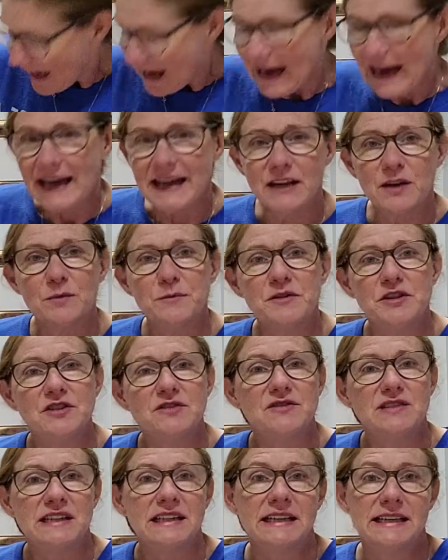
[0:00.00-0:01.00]
I am
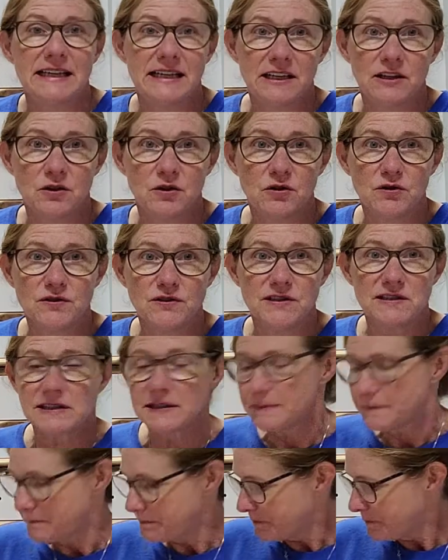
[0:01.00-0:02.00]
using Kills
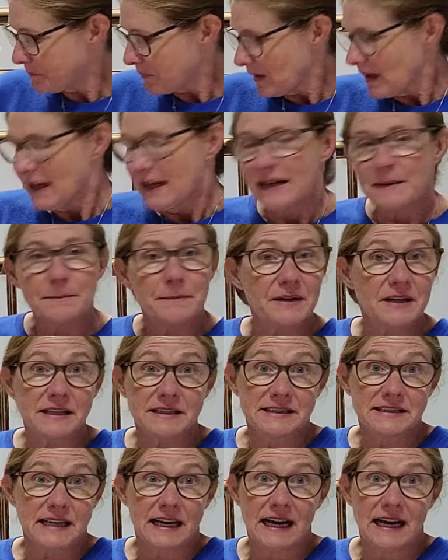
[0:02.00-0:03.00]

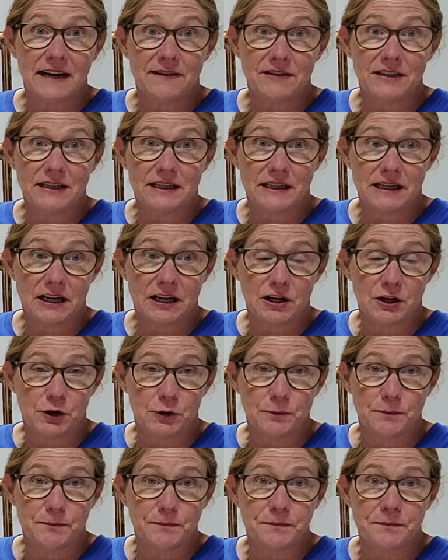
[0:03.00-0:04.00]
because I have it at
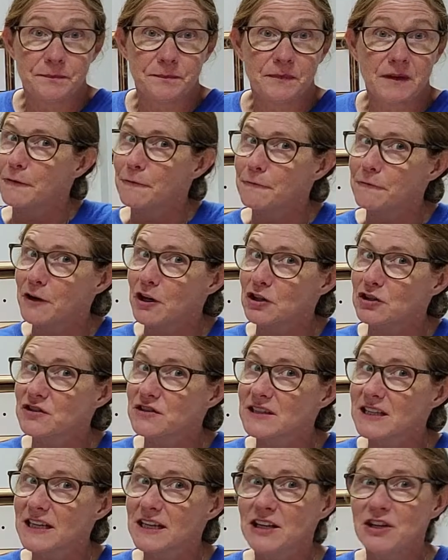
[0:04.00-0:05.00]
home. The
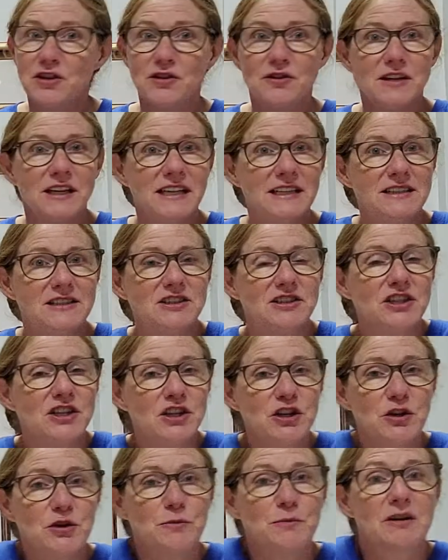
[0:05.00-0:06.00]
first thing you need to
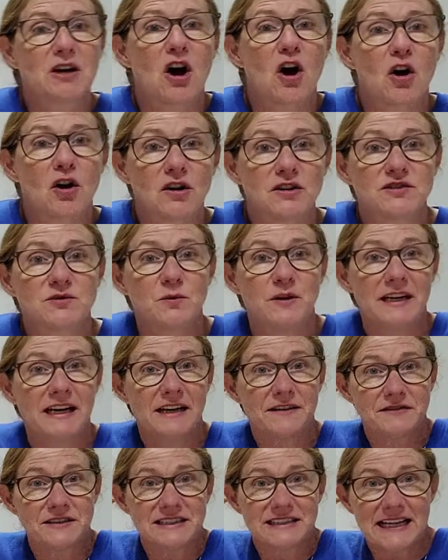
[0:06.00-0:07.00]
do, because we
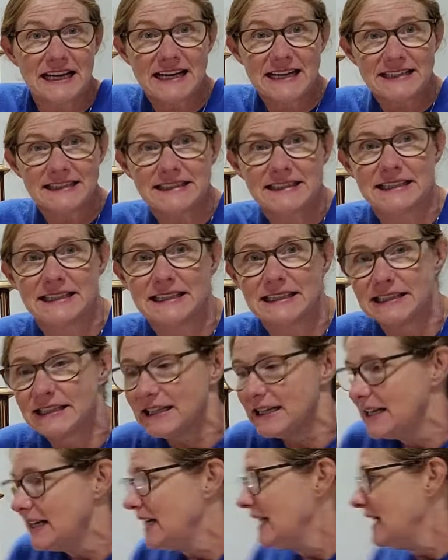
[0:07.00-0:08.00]
have sanded,